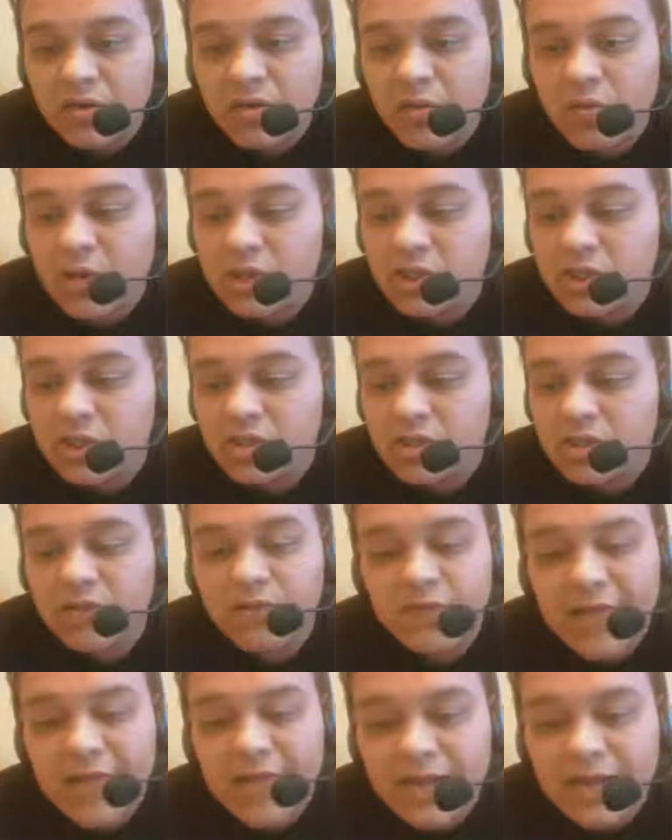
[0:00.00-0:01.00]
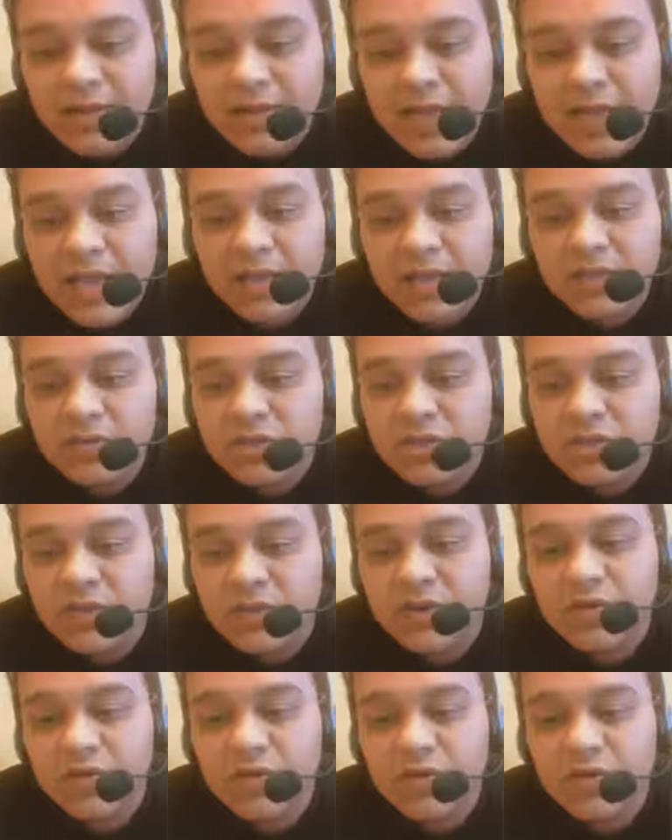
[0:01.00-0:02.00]
Your question defied that. You should have
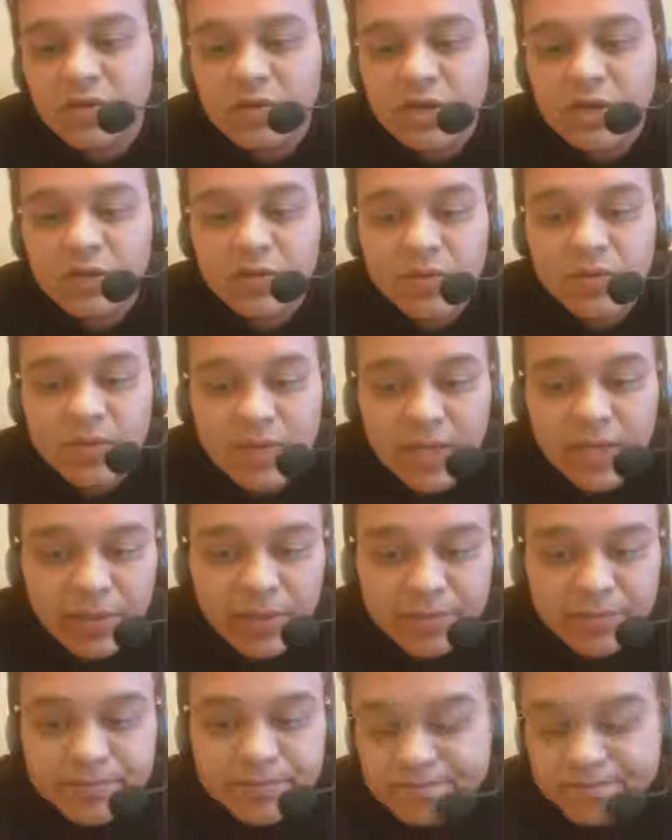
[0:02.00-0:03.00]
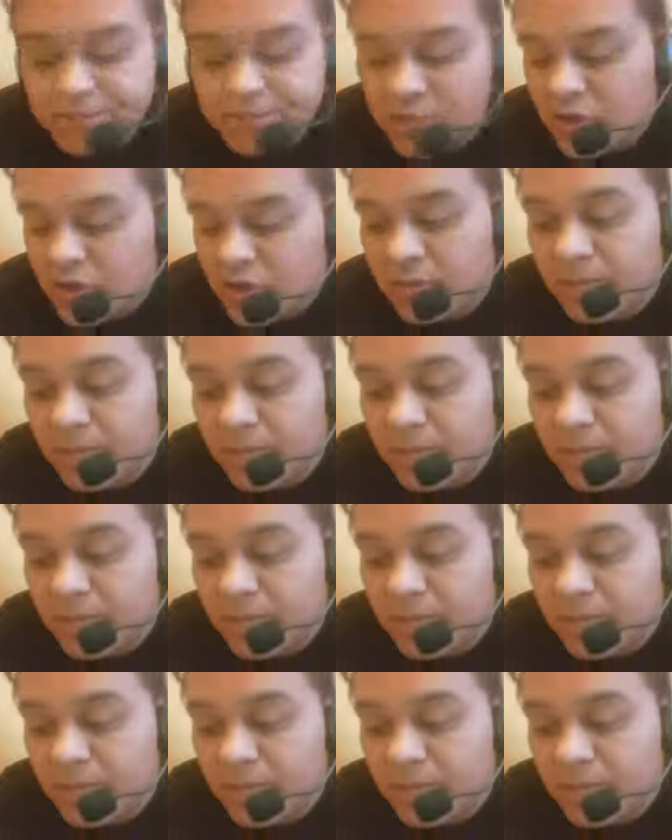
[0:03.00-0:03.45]
understood what I was saying. So